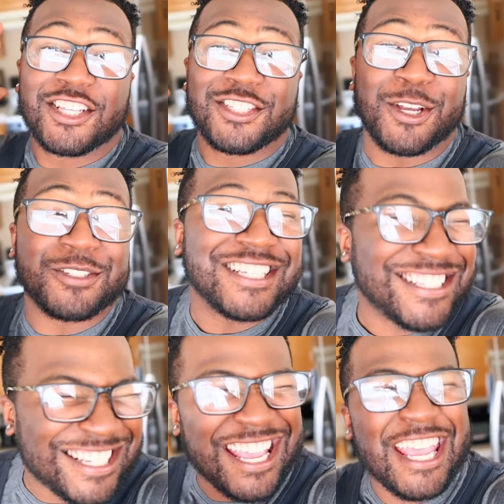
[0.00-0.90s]
So
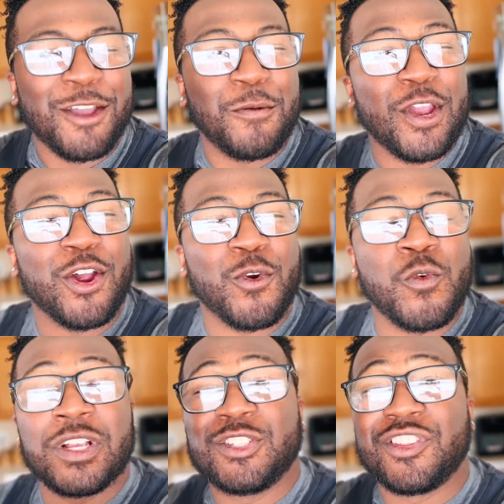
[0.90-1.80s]
today we are
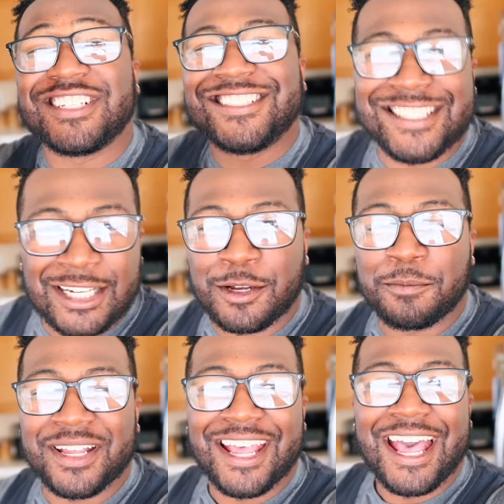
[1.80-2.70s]
going to the gym.
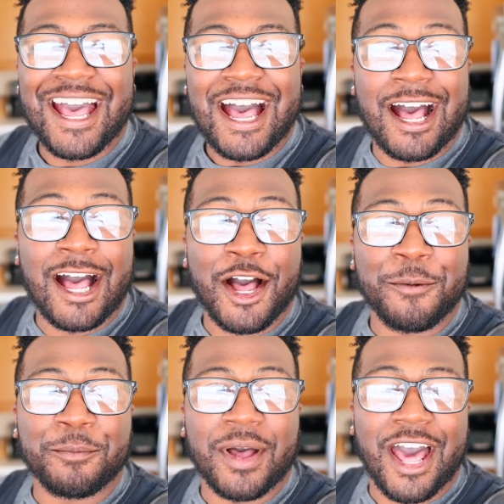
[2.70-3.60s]

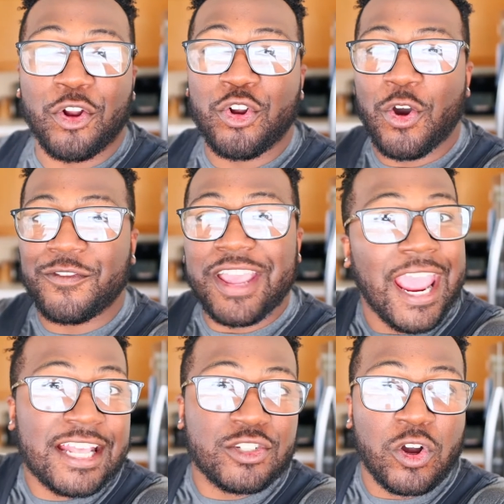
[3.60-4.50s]
Um, I don't know if
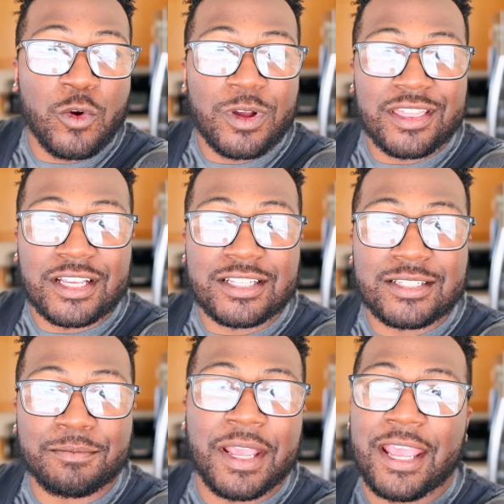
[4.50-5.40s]
Katie's going with
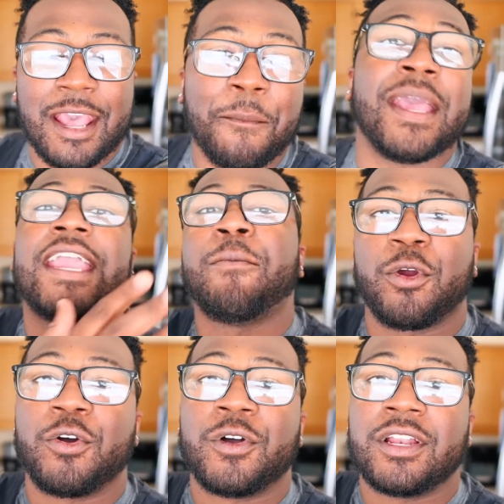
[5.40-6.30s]
us. Me, me and Gabriel are
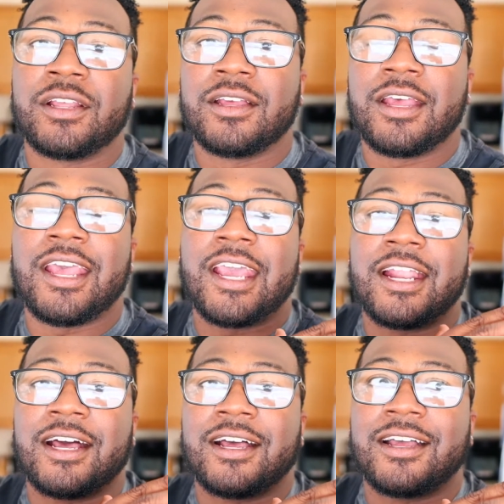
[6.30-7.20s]
going, and
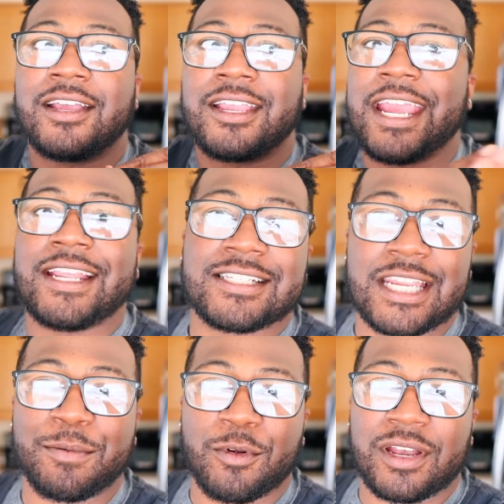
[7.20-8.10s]
uh, Katie's
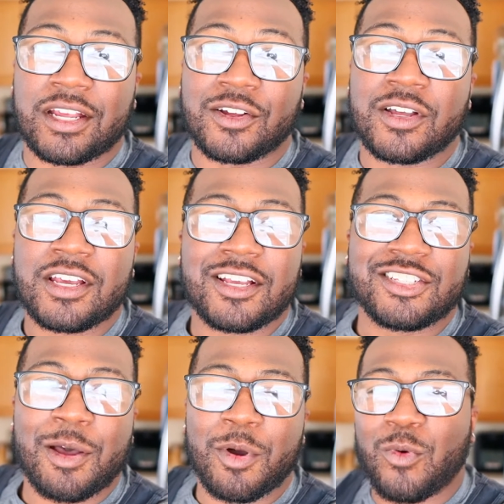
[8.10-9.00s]
sleeping right now.
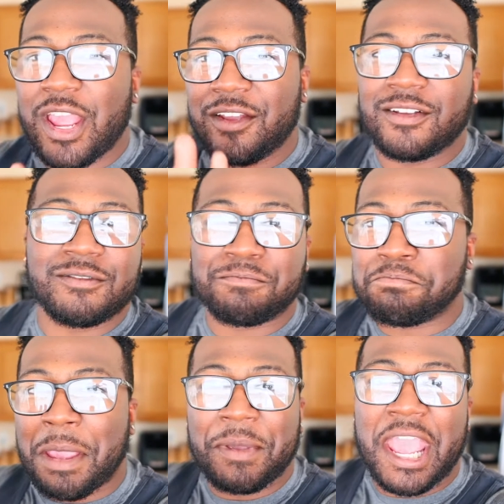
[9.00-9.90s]
So I'm gonna wait
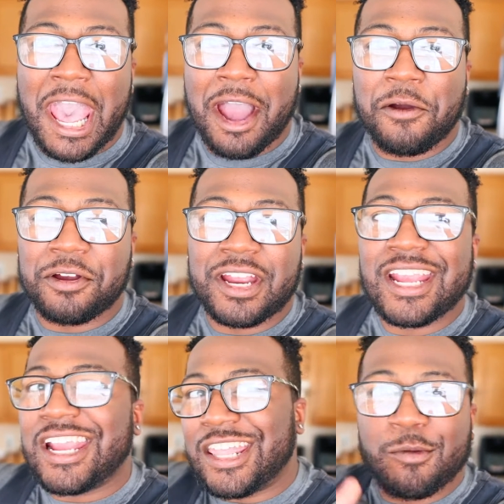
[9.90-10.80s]
maybe an hour,
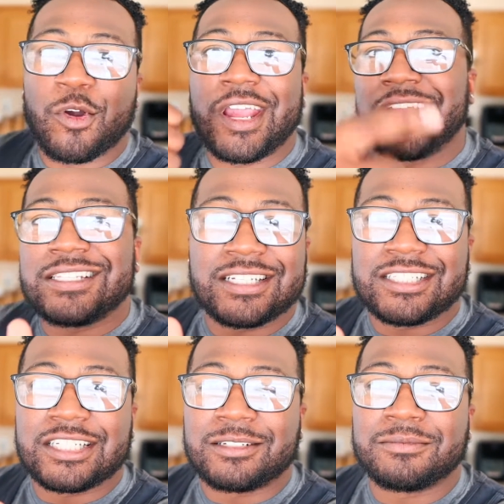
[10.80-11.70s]
and then we're gonna head to the
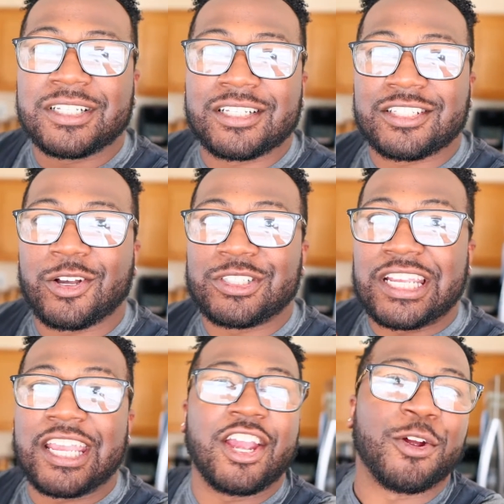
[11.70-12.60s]
gym. So she
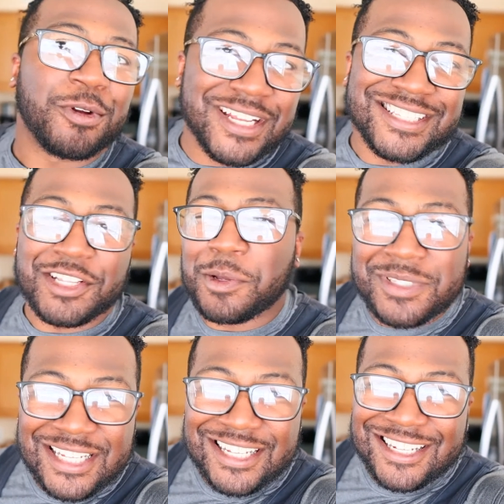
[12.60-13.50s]
can get her rest, you know what I'm saying?